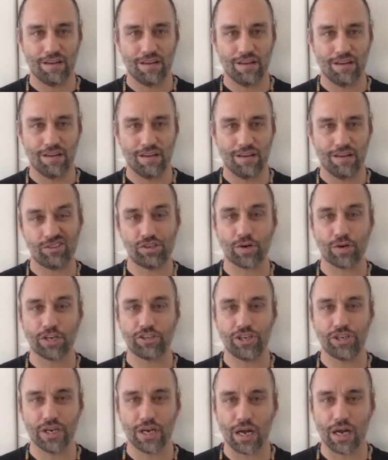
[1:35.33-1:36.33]
Am I
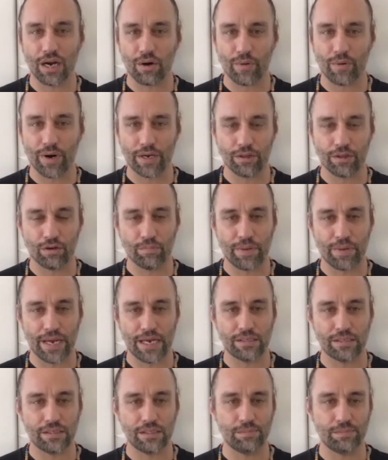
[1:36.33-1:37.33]
stretching on a
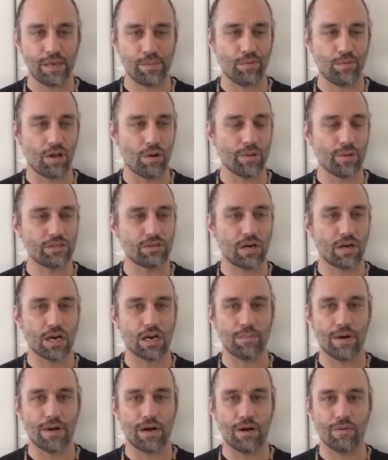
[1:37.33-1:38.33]
regular basis? People always
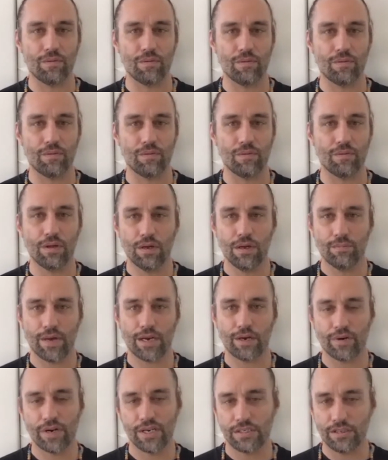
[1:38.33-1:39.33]
talk about
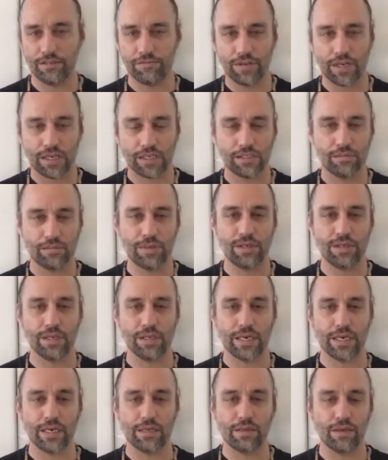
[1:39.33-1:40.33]
my crazy
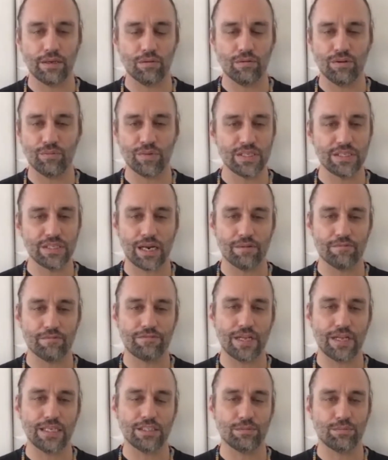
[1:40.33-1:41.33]
flexibility. The only reason
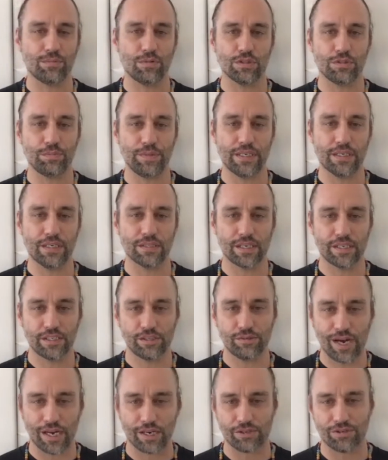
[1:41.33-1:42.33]
I'm flexible is
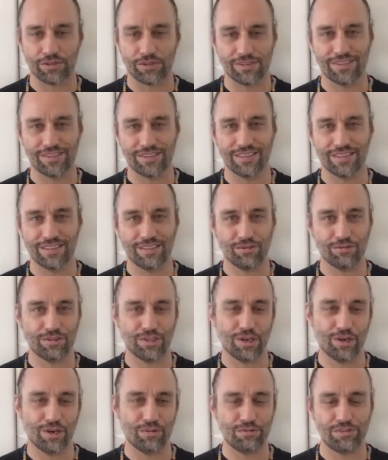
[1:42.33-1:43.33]
because I stretch.
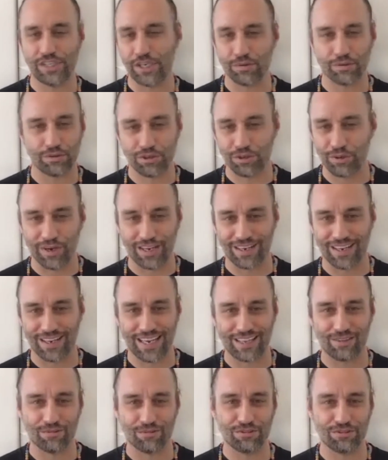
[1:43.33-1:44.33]
There's no secret to
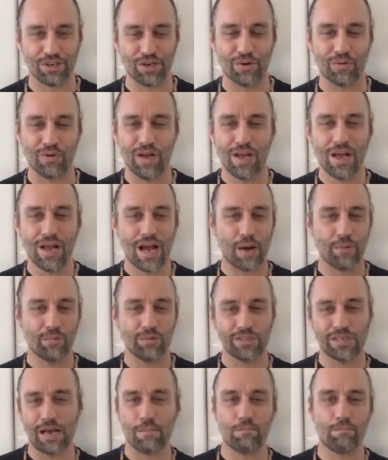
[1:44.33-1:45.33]
it. Like
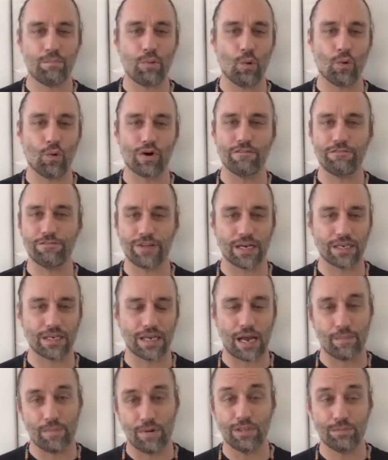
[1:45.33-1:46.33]
I
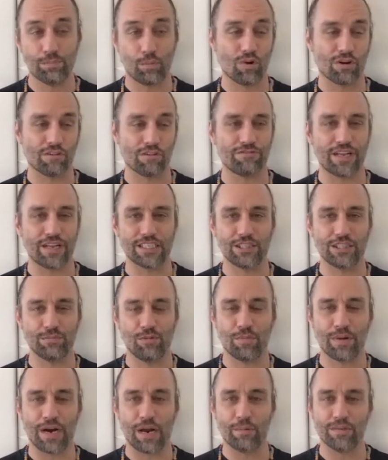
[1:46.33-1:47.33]
was born
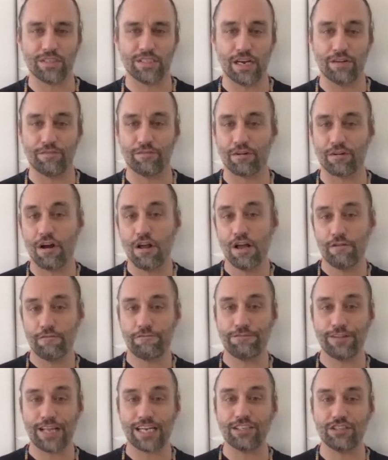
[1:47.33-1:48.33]
flexible, but I was never
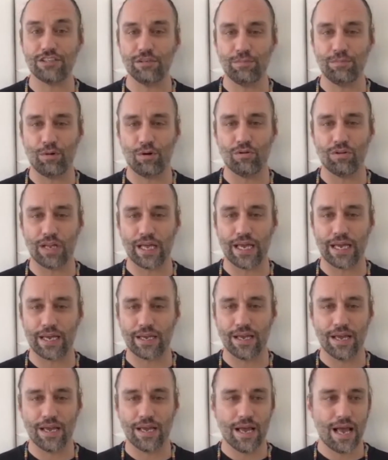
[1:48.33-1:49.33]
flexible. Like
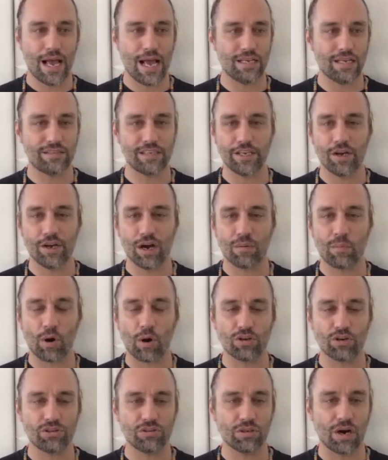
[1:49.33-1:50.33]
as a young
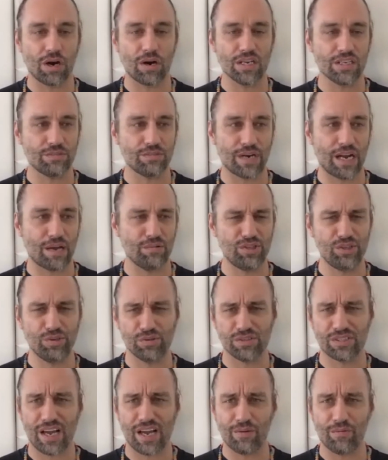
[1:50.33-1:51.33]
martial artist, when I was doing
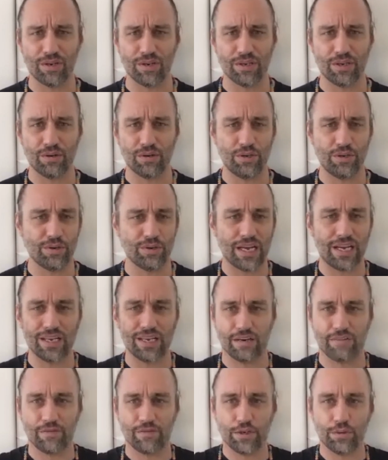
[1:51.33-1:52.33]
Taekwondo, dude, I could
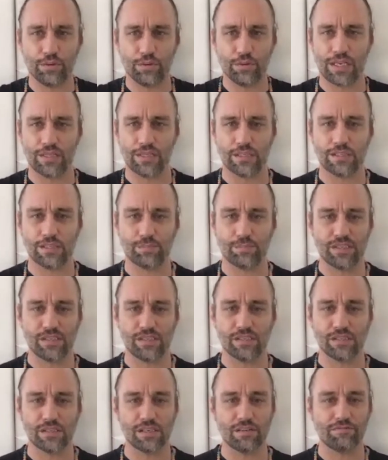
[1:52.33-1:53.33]
never do like the splits
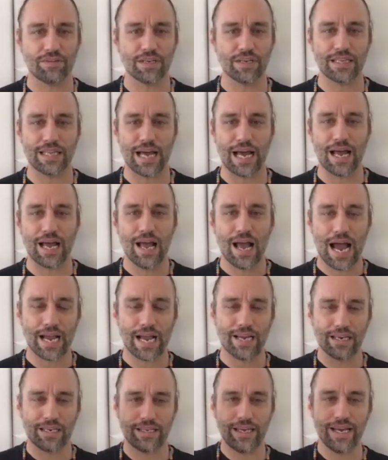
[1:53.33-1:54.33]
and stuff like that. I
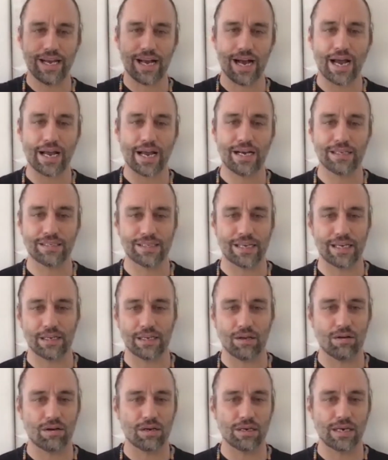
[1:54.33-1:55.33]
could kick high because I had
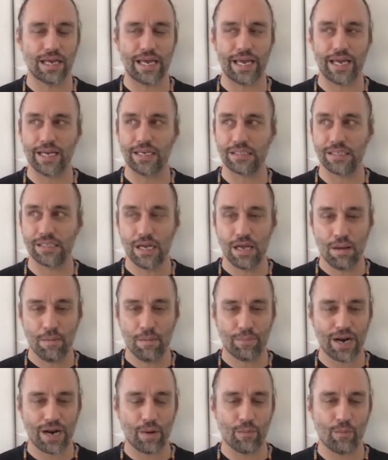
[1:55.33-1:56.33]
long legs,
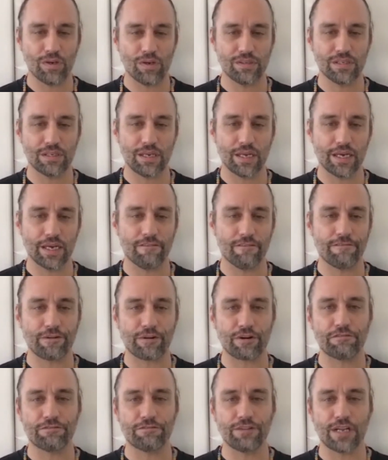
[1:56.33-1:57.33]
but I wasn't like a very
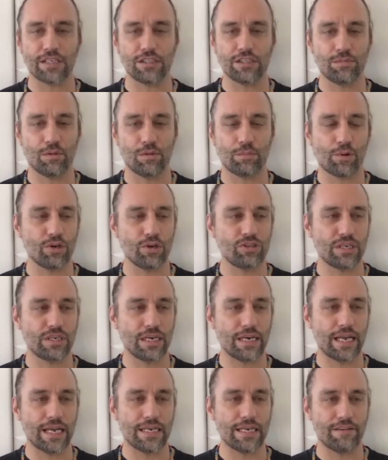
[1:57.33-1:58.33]
flexible person.
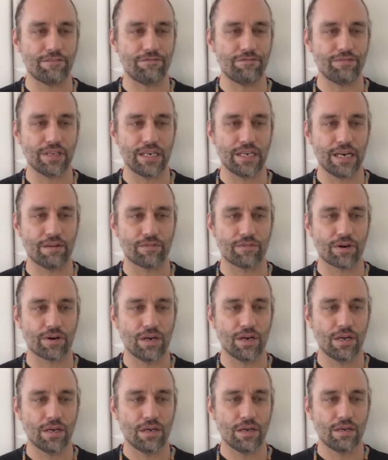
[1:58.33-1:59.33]
And I definitely never
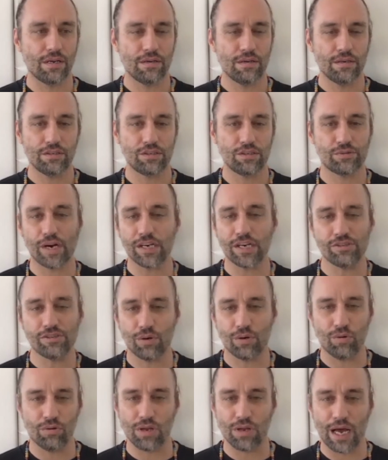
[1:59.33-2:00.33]
stretched a
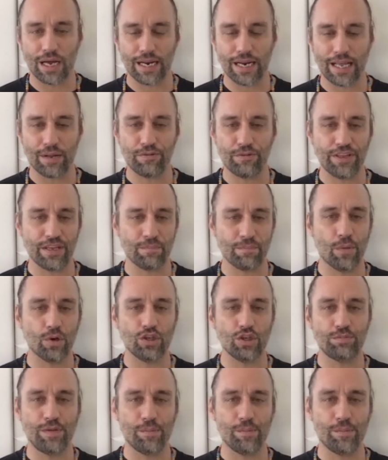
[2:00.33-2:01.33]
whole lot. And I don't think
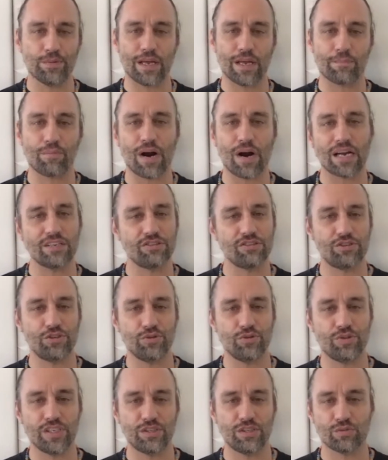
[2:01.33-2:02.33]
most people that practice
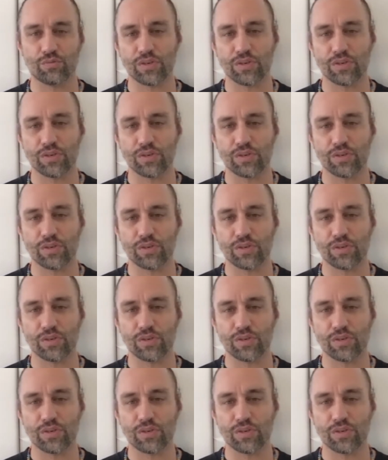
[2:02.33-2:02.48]
jujitsu really